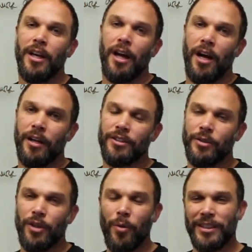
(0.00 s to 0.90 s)
Uh, so
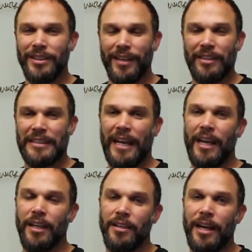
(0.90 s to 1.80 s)
it's always a give and
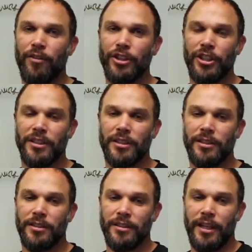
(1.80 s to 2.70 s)
take. Never
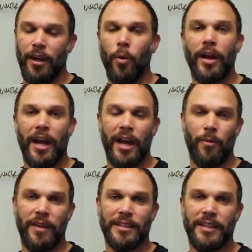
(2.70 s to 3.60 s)
just say okay
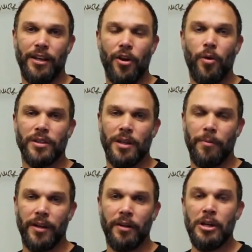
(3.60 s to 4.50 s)
when they say no to
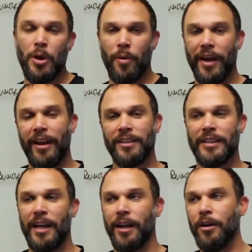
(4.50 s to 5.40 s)
something without
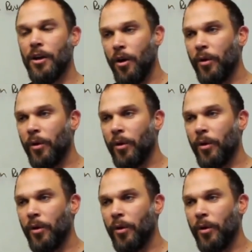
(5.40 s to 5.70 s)
saying,